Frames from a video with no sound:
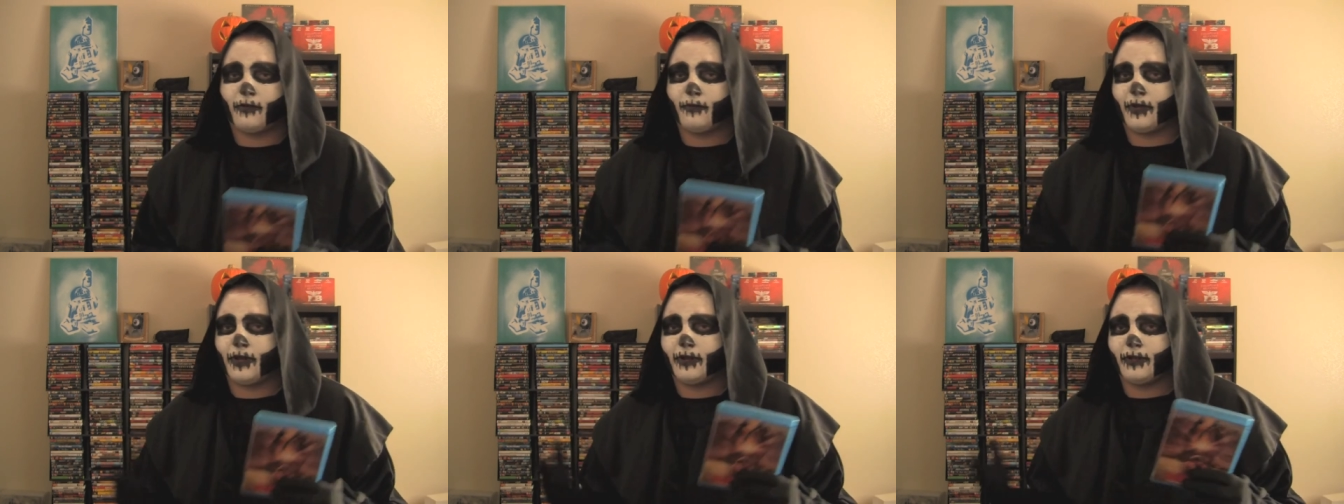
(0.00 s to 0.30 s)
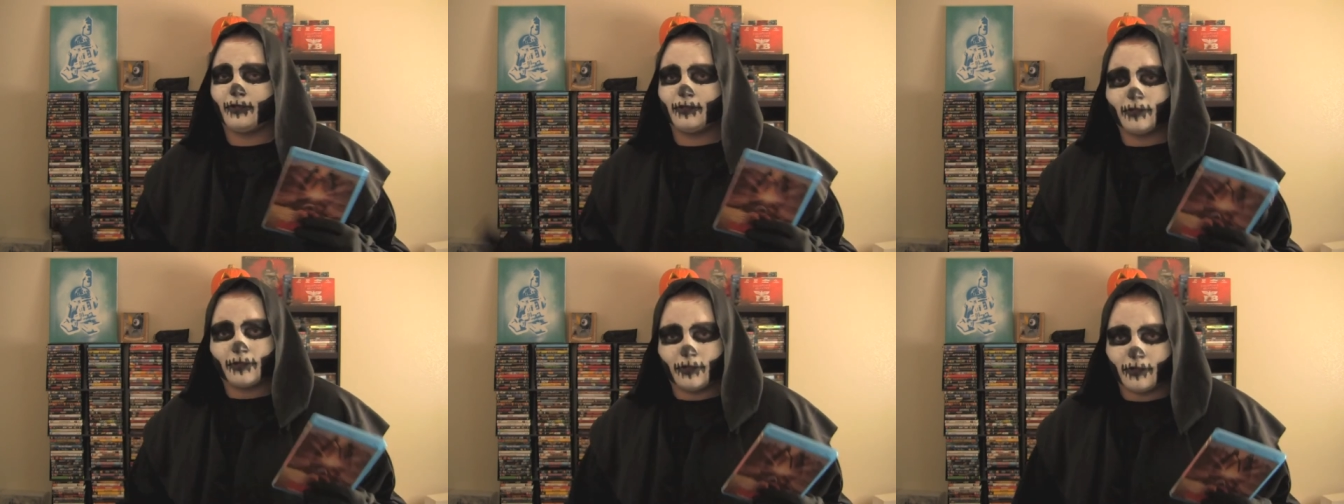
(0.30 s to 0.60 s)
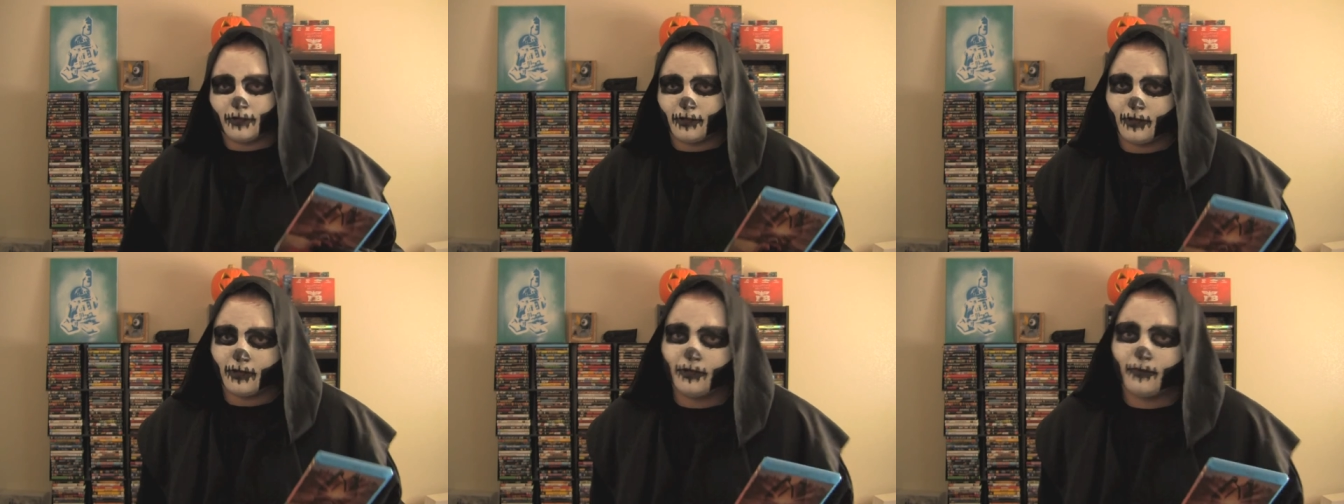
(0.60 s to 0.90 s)
I mean, it's
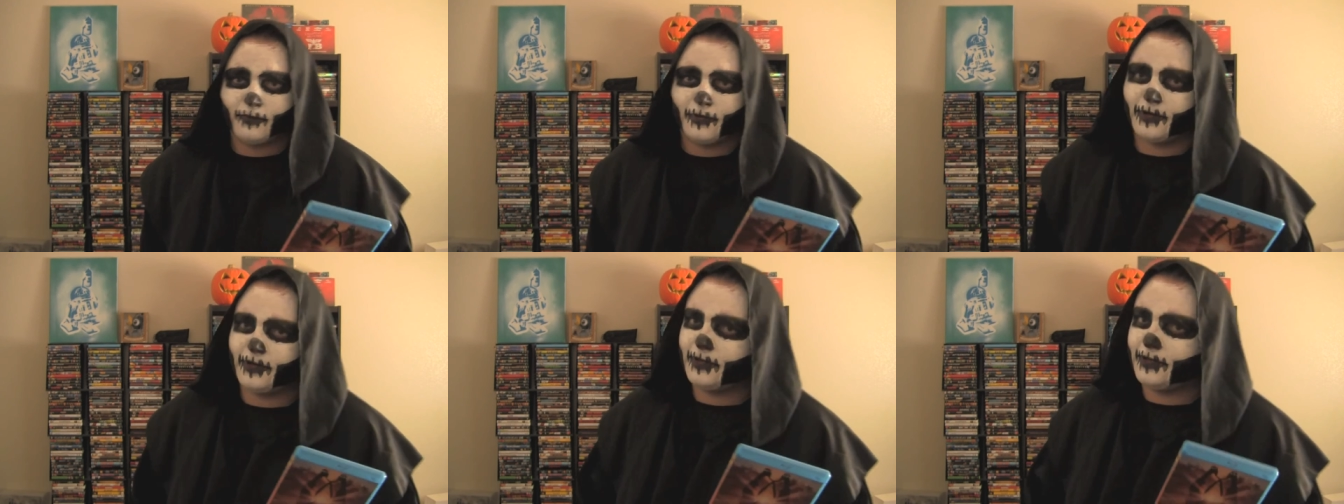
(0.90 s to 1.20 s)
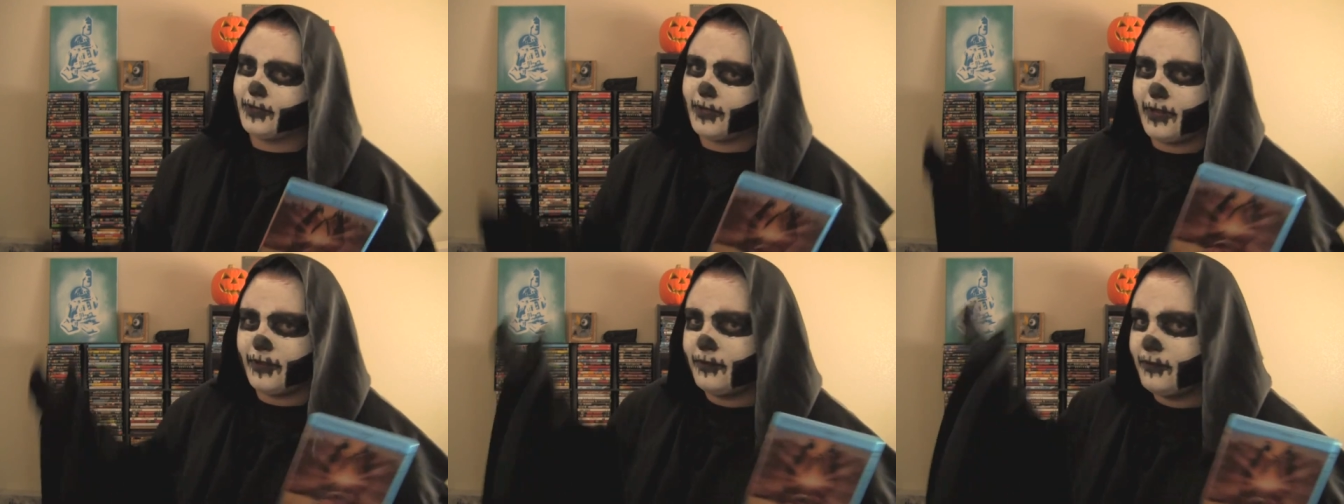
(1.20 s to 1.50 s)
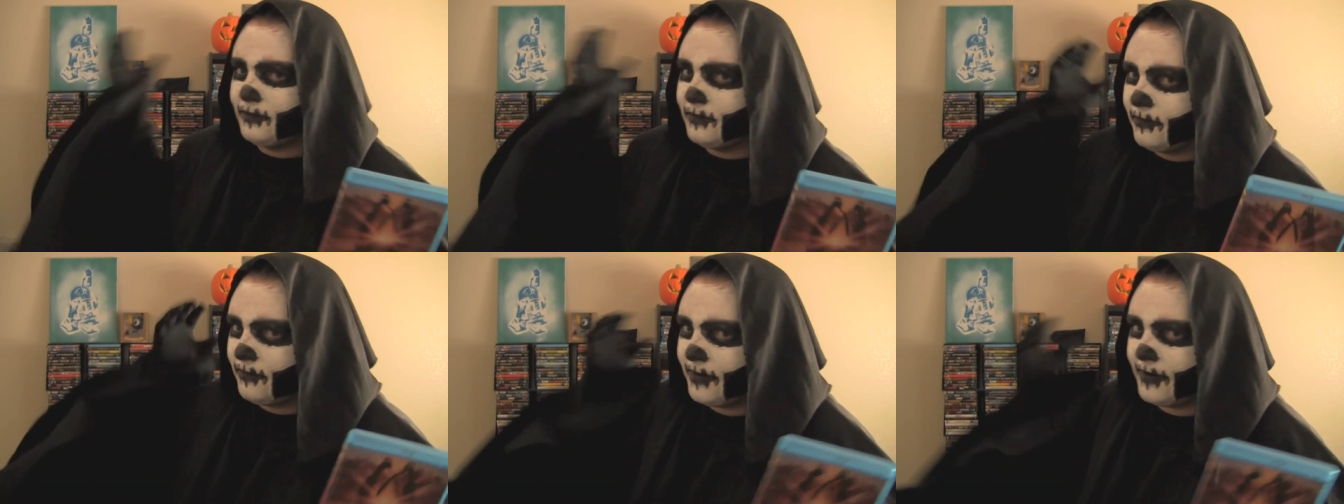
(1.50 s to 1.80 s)
good, but it ain't
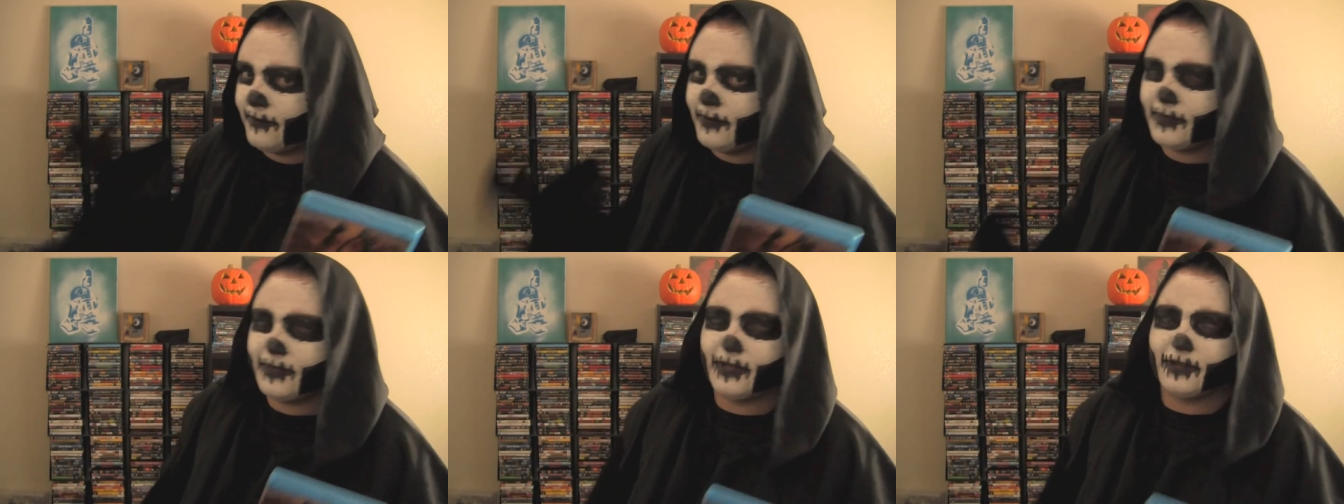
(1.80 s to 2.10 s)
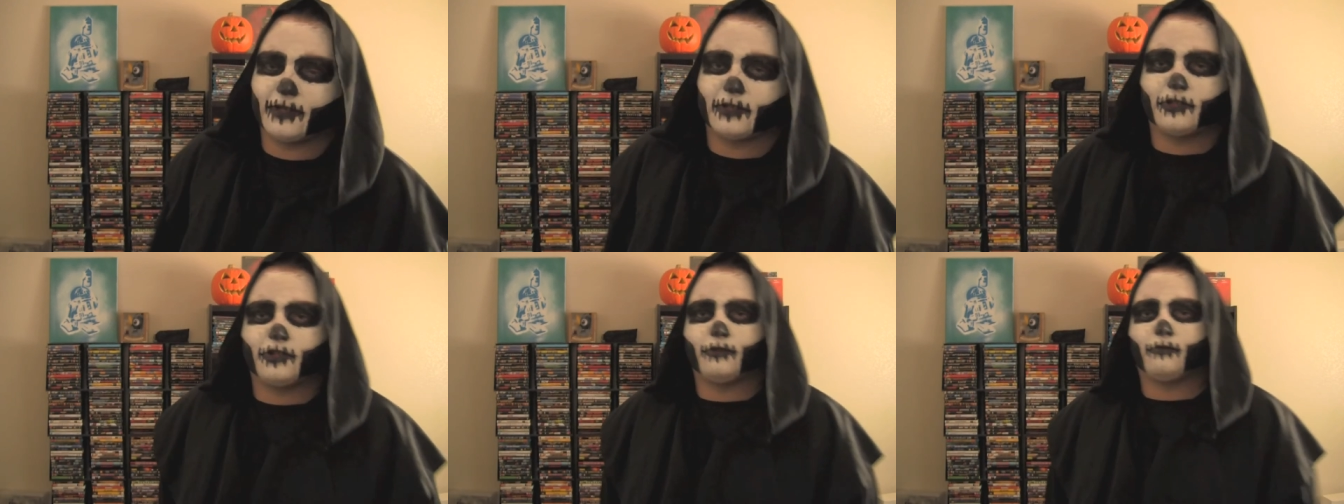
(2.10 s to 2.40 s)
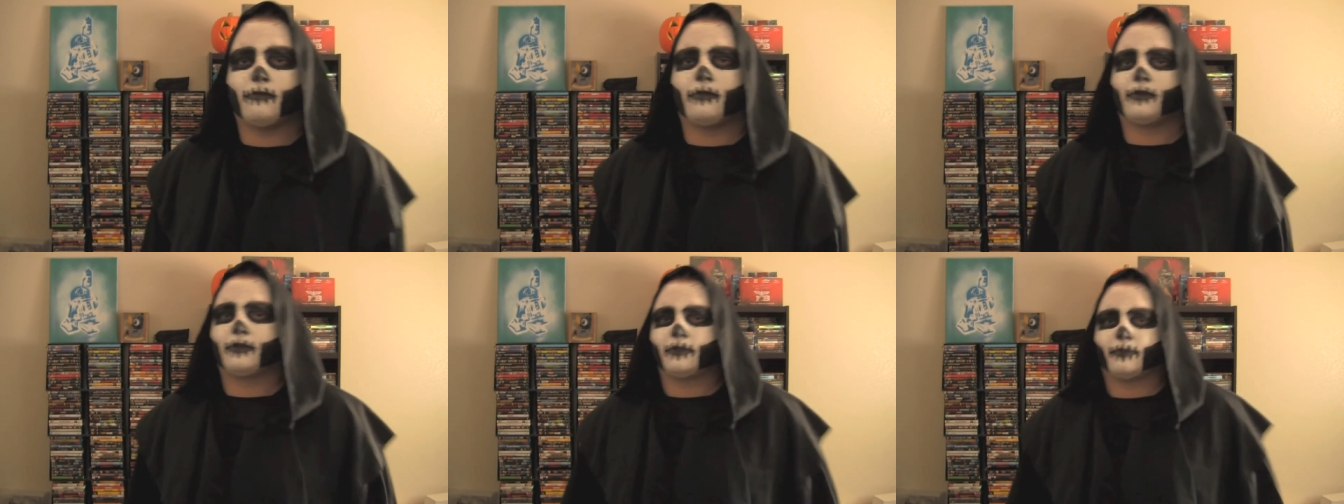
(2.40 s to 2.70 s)
you know everything that she
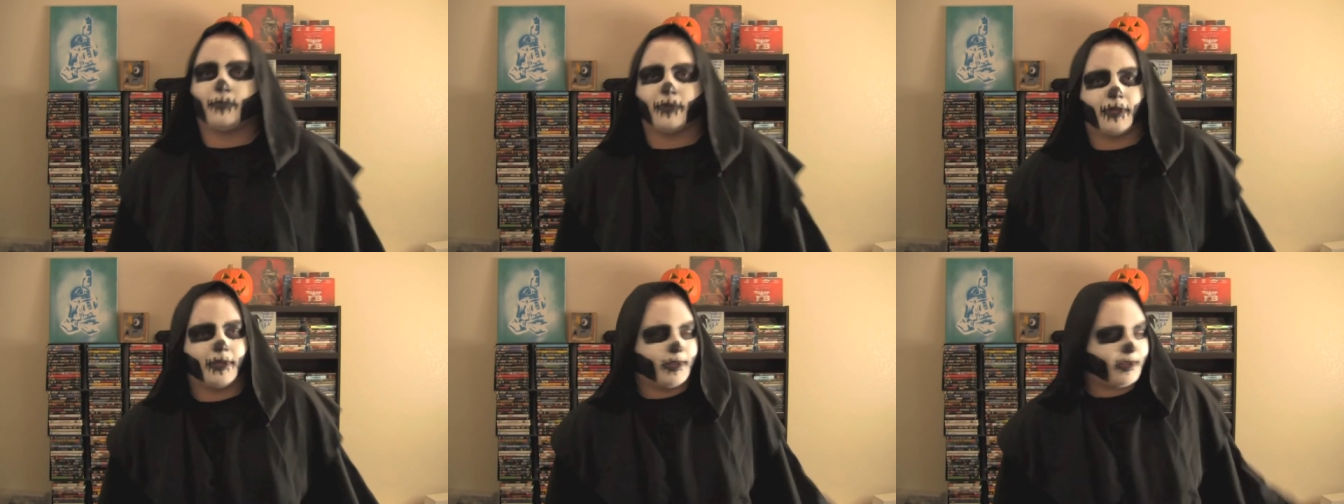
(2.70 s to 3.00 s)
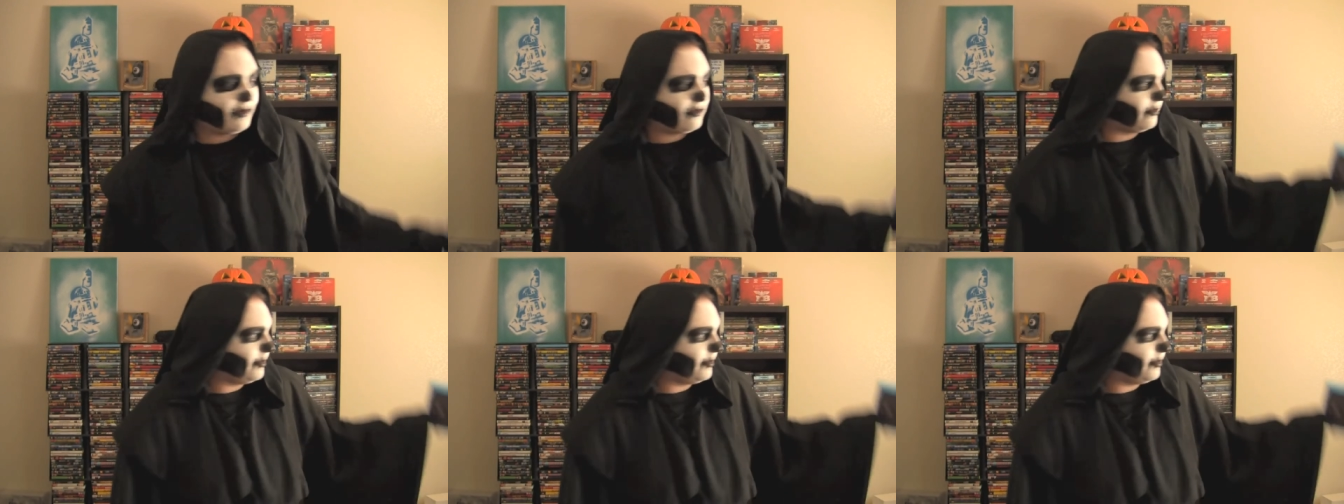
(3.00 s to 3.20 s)
wanted to be. It ain't